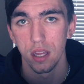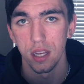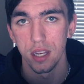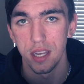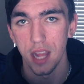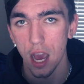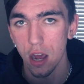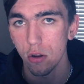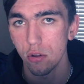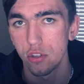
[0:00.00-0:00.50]

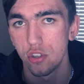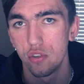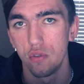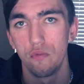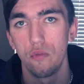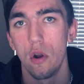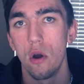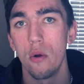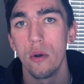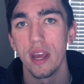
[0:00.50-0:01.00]
Donald
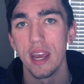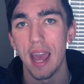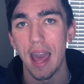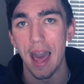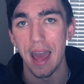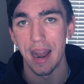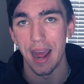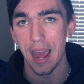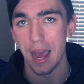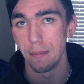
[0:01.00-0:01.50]
Cerrone
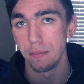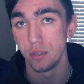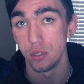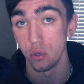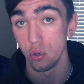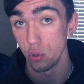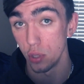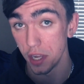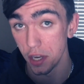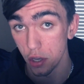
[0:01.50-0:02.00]
had
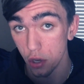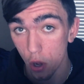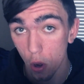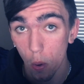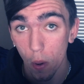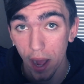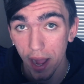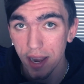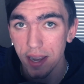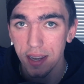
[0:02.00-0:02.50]
absolutely
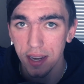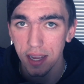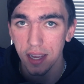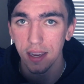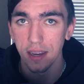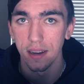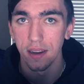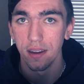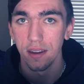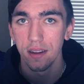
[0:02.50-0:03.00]
no
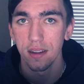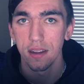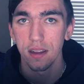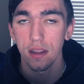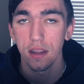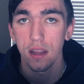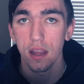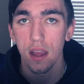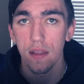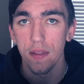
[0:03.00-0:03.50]
idea
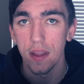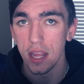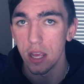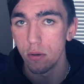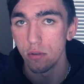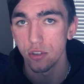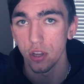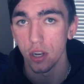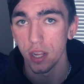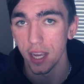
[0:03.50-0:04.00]
that he
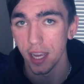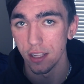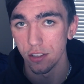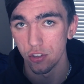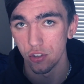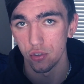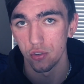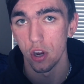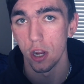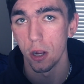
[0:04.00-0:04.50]
was going to get
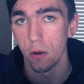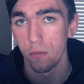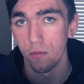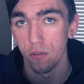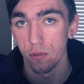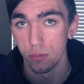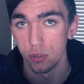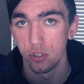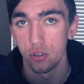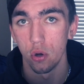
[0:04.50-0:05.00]
struck
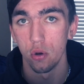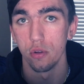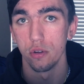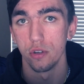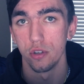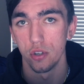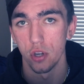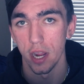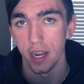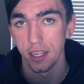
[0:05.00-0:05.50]
from shoulder
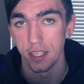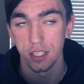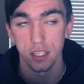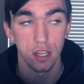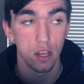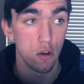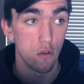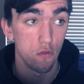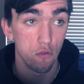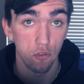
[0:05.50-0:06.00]
strikes
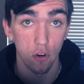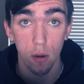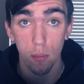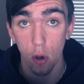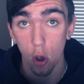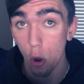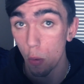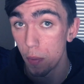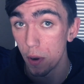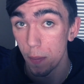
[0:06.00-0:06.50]
from
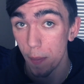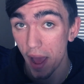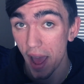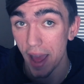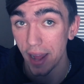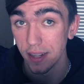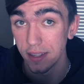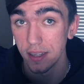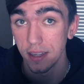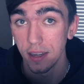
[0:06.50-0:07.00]
open
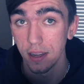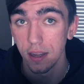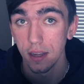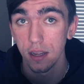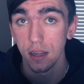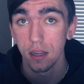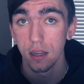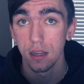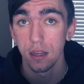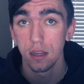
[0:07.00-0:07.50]
mat.
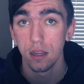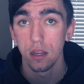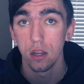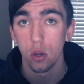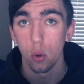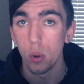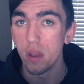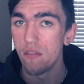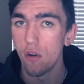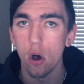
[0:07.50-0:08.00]

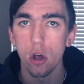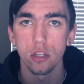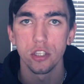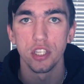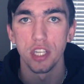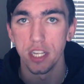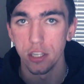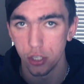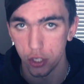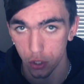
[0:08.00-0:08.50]
We've all
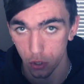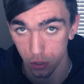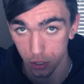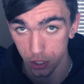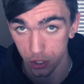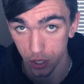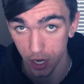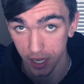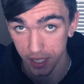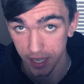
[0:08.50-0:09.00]
seen shoulder
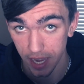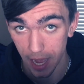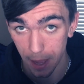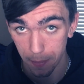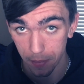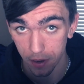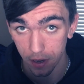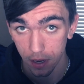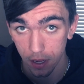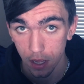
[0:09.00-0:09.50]
strikes
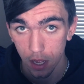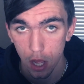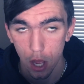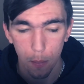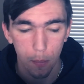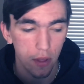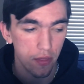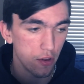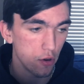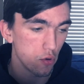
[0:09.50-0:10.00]
happen,
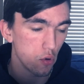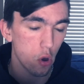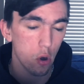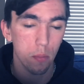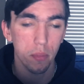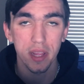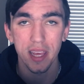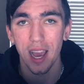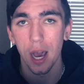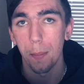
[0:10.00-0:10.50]
but they're
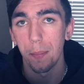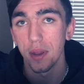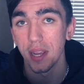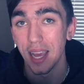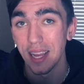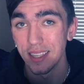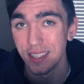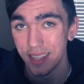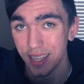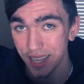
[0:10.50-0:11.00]
normally up
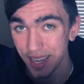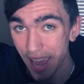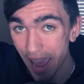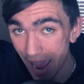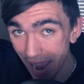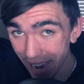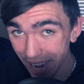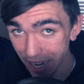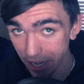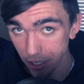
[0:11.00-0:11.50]
against the
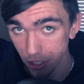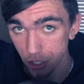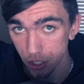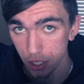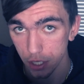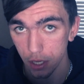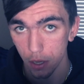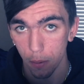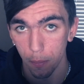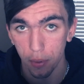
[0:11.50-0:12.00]
cage,
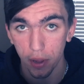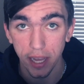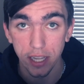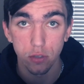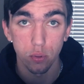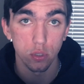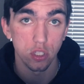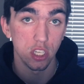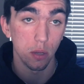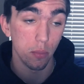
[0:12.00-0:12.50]
a
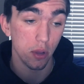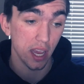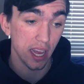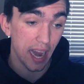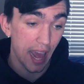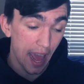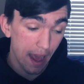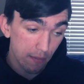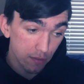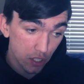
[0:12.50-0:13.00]
place where someone can
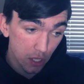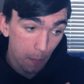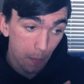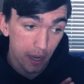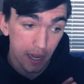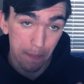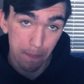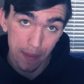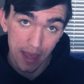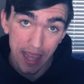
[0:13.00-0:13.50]
have
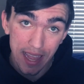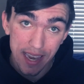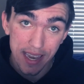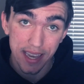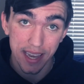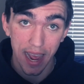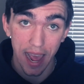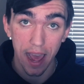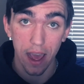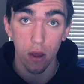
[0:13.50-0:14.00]
somebody pinned
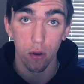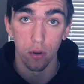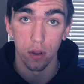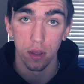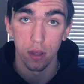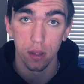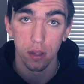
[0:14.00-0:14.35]
down.